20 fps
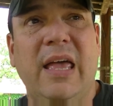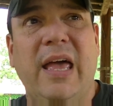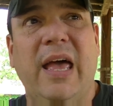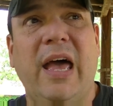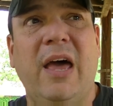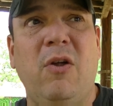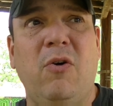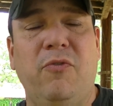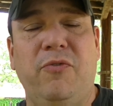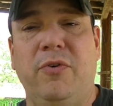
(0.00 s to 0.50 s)

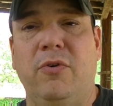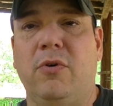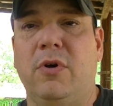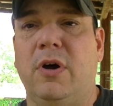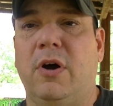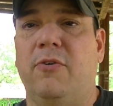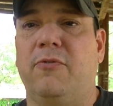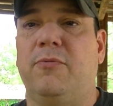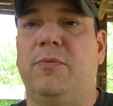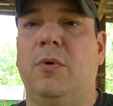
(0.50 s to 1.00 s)
don't feel
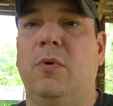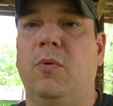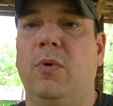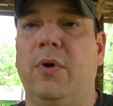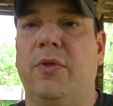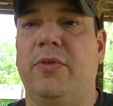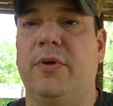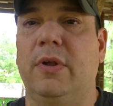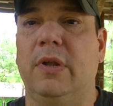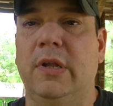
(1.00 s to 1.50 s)
comfortable
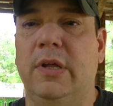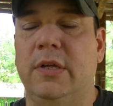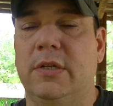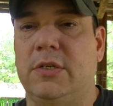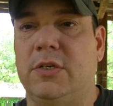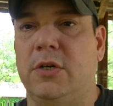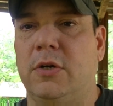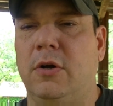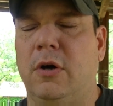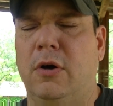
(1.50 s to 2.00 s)
with a lit
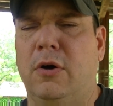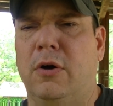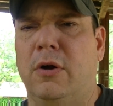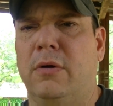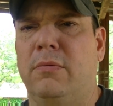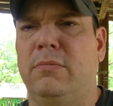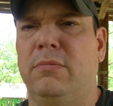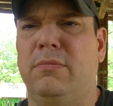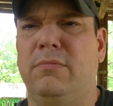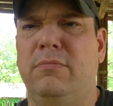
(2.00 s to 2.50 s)

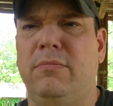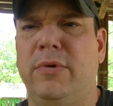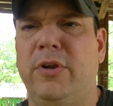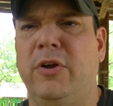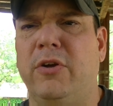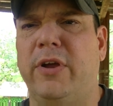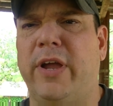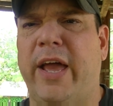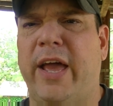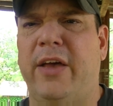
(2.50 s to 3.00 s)
cigar
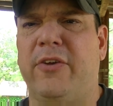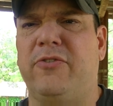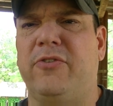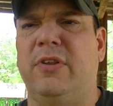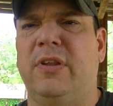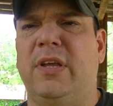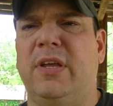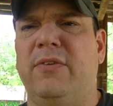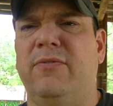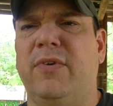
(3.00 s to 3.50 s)
near
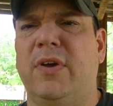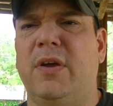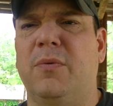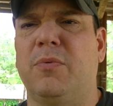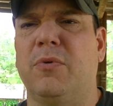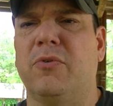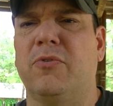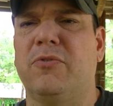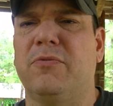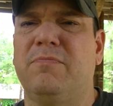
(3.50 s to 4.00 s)
gasoline
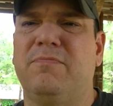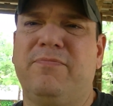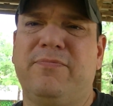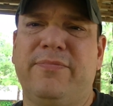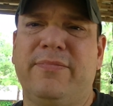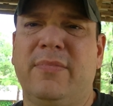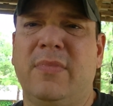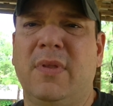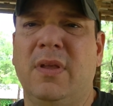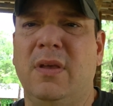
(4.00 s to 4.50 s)
vapors,
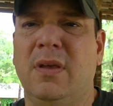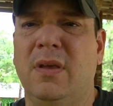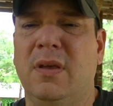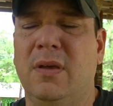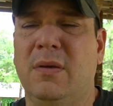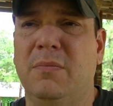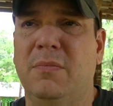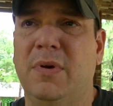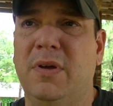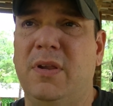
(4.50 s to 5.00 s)

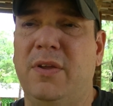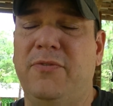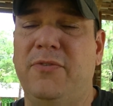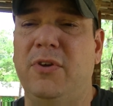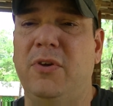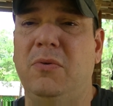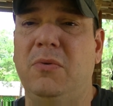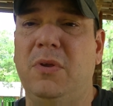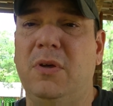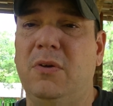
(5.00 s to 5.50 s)
but if
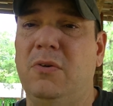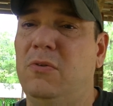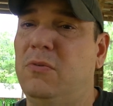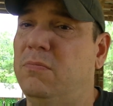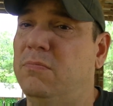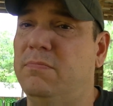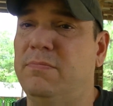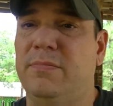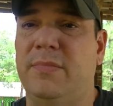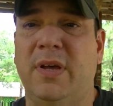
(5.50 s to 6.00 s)
you do,
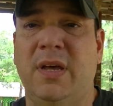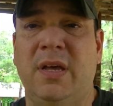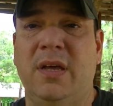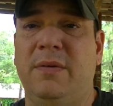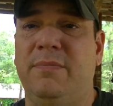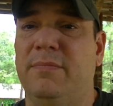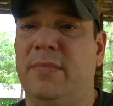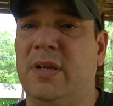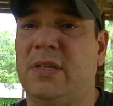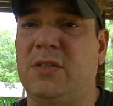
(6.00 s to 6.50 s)

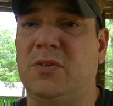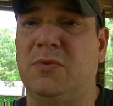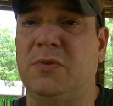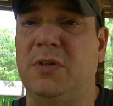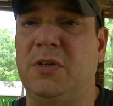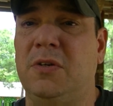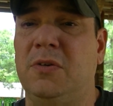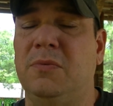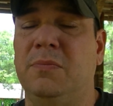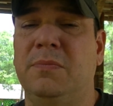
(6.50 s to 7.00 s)
hey, that's
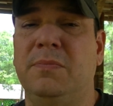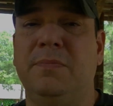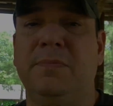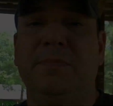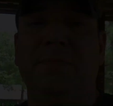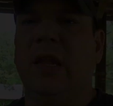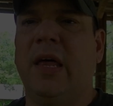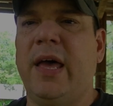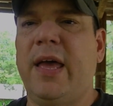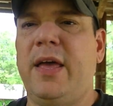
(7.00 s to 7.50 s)
on you.
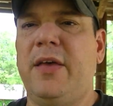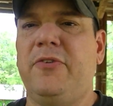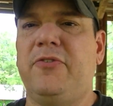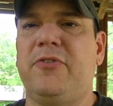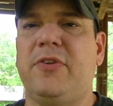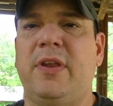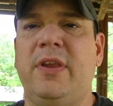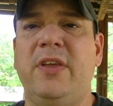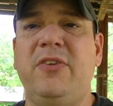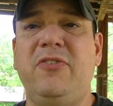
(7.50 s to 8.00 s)

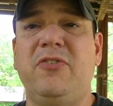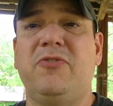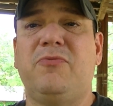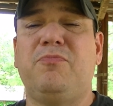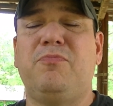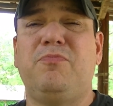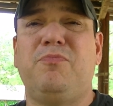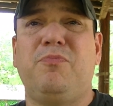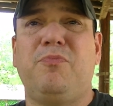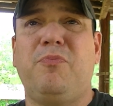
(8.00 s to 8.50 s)
Last, and this is
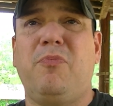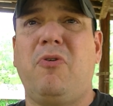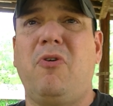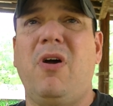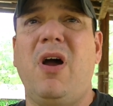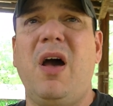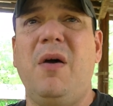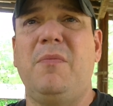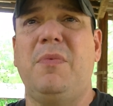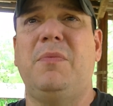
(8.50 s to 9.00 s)

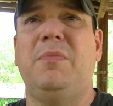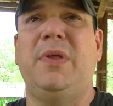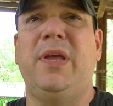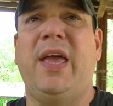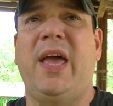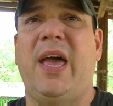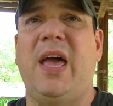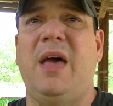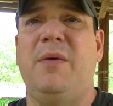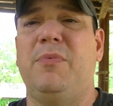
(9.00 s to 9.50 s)
probably
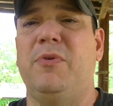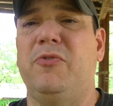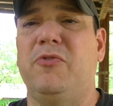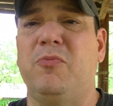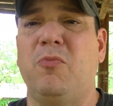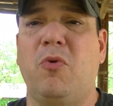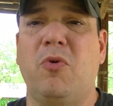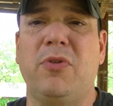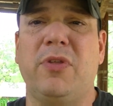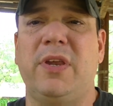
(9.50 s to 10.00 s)

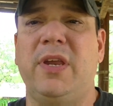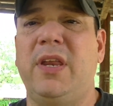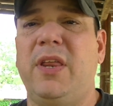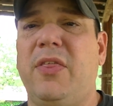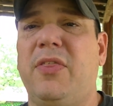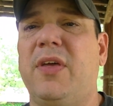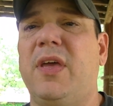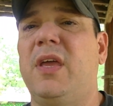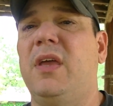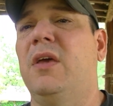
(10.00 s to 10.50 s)
happens more than
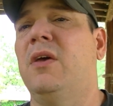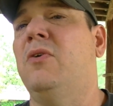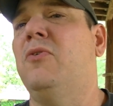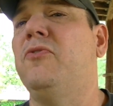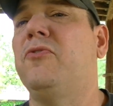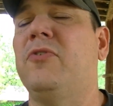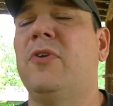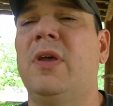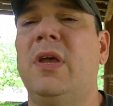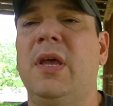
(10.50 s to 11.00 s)
anything else,